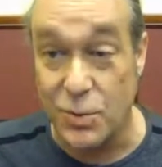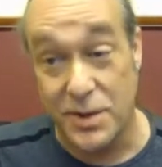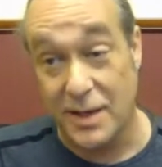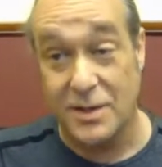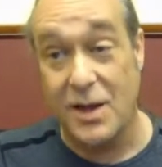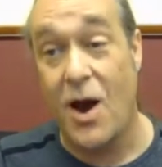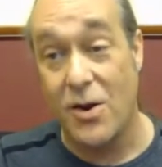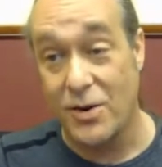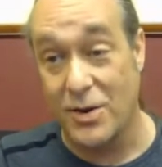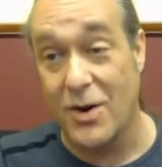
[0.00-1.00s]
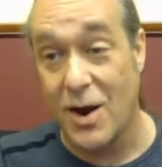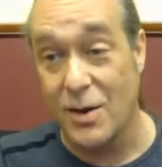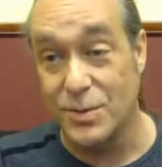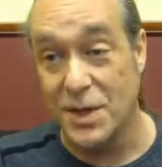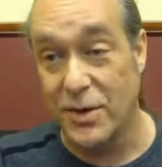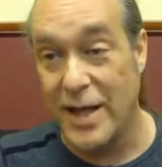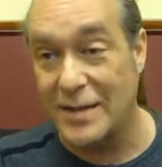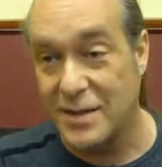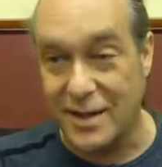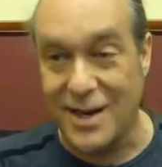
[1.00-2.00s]
mm. with a guitar in your arms. You know,
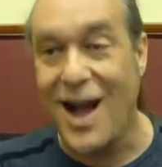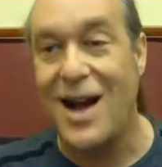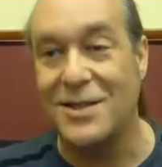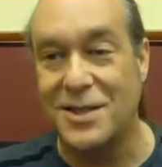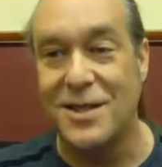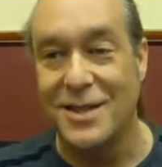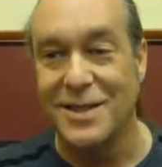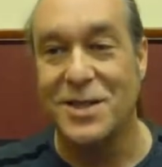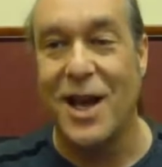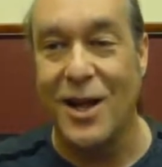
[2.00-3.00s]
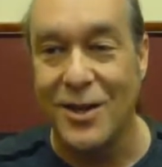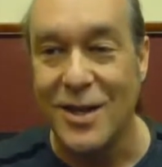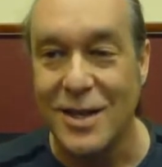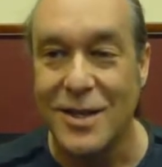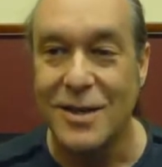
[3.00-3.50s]
that's the conch shell